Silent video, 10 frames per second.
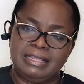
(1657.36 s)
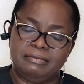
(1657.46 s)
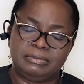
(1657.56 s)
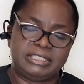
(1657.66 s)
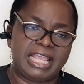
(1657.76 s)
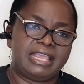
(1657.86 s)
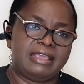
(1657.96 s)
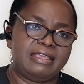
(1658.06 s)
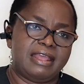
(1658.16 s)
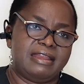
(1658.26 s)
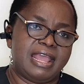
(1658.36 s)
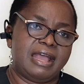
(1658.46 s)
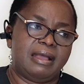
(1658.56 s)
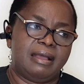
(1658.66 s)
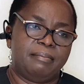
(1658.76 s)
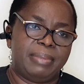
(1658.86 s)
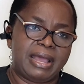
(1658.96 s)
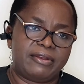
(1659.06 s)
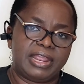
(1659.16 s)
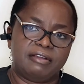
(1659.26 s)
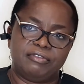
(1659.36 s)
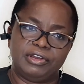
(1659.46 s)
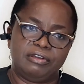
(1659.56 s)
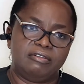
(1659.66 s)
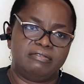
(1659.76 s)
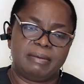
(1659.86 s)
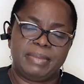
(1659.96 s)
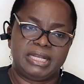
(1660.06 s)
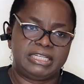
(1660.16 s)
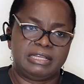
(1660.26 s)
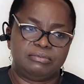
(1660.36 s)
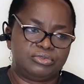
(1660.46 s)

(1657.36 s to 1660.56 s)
take their barrier for the overbed table.